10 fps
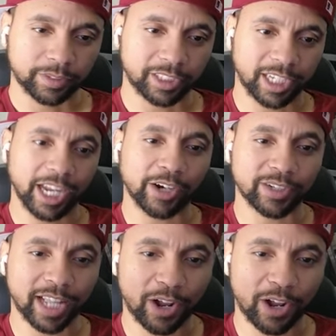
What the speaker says: She carries that